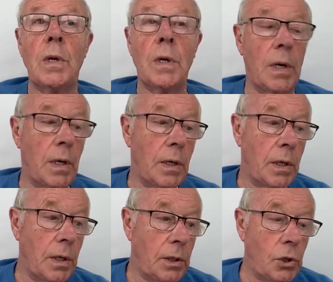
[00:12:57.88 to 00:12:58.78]

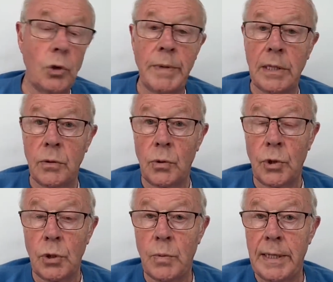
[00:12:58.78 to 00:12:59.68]
His 2 middle
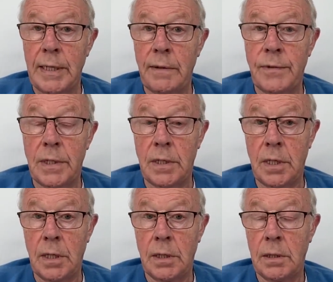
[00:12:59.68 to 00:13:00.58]
daughters, one lives
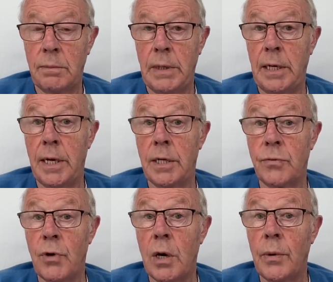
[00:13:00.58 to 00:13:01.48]
in
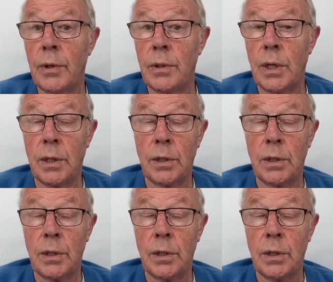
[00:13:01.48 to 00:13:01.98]
Millionaires Row in